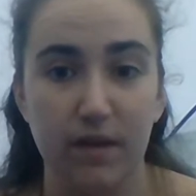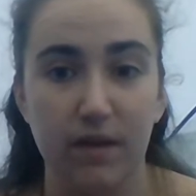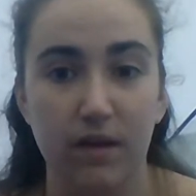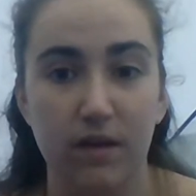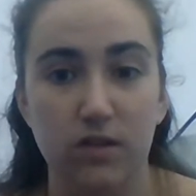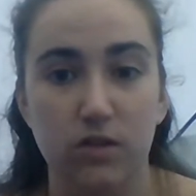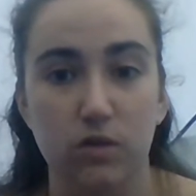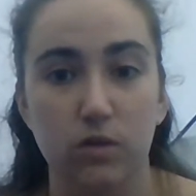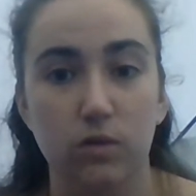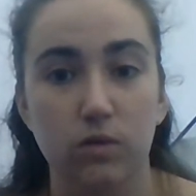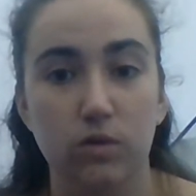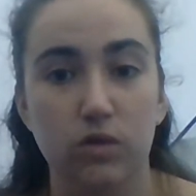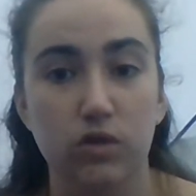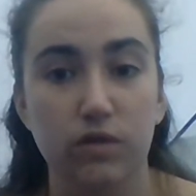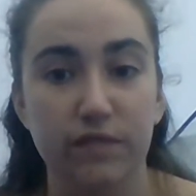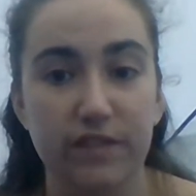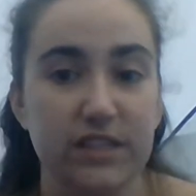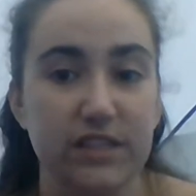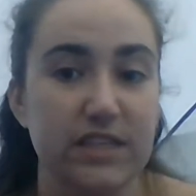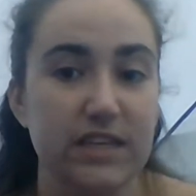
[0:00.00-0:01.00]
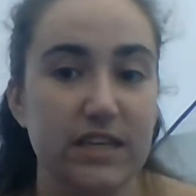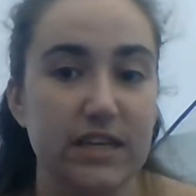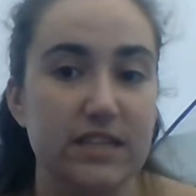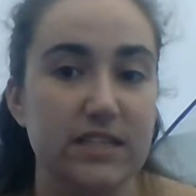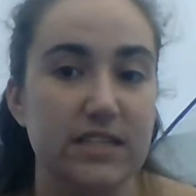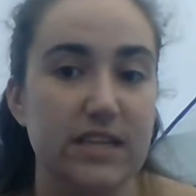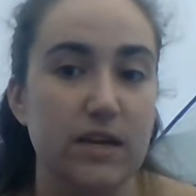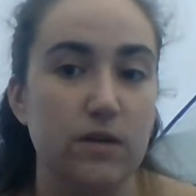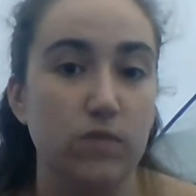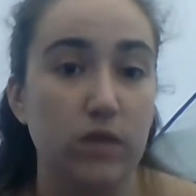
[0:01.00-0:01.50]
So Stravinsky is
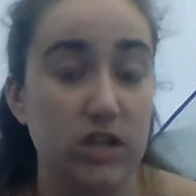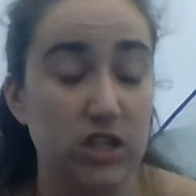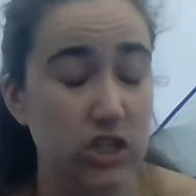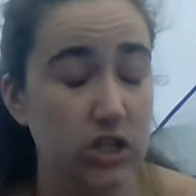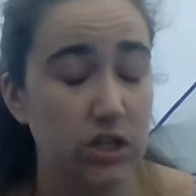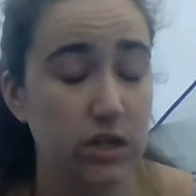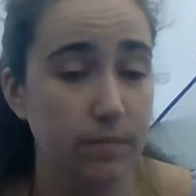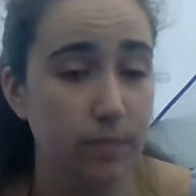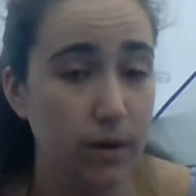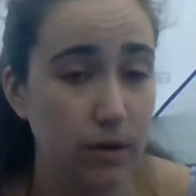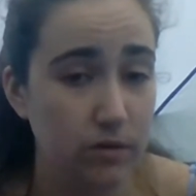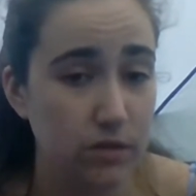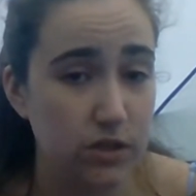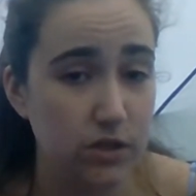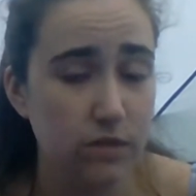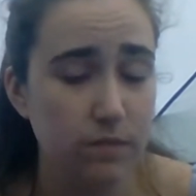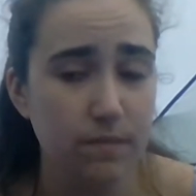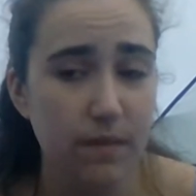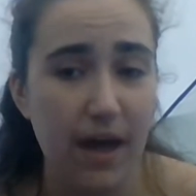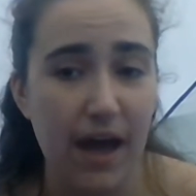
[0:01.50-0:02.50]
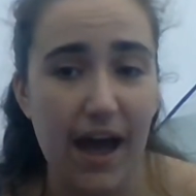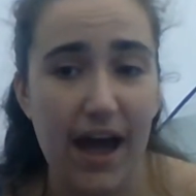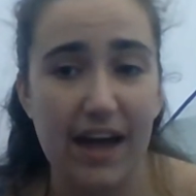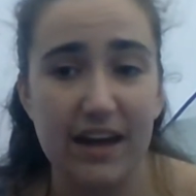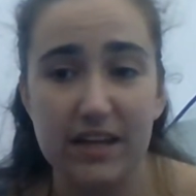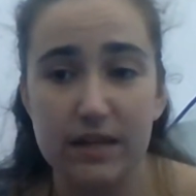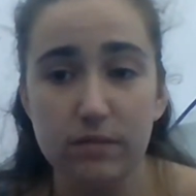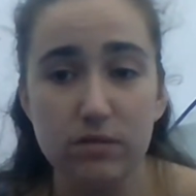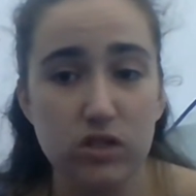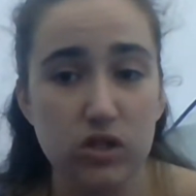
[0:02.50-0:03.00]
a Russian composer, and
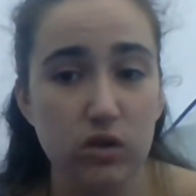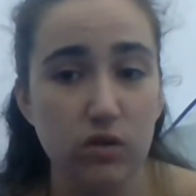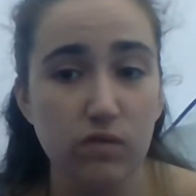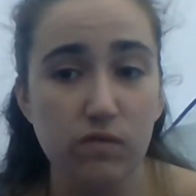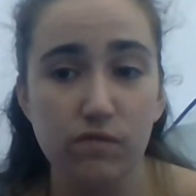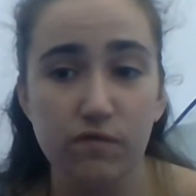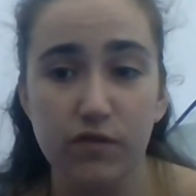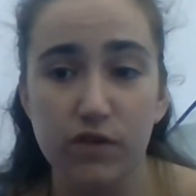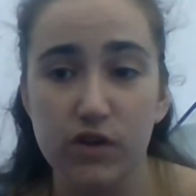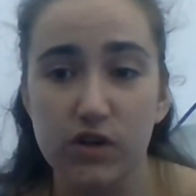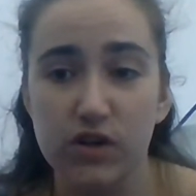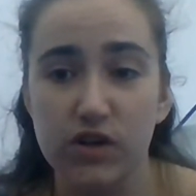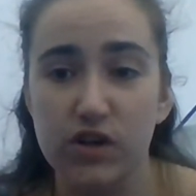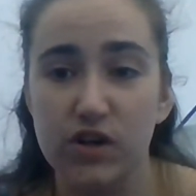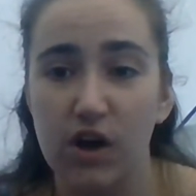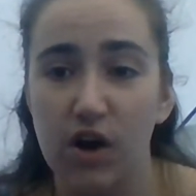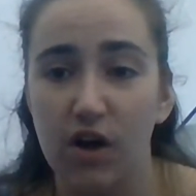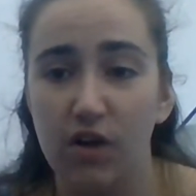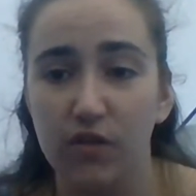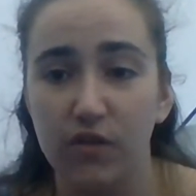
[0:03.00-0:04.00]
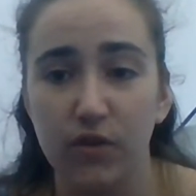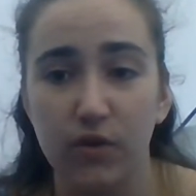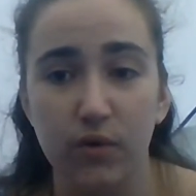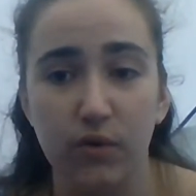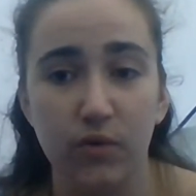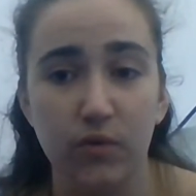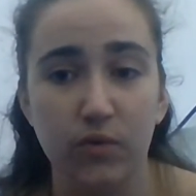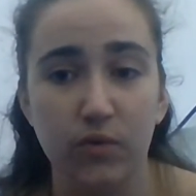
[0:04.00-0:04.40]
he was known for also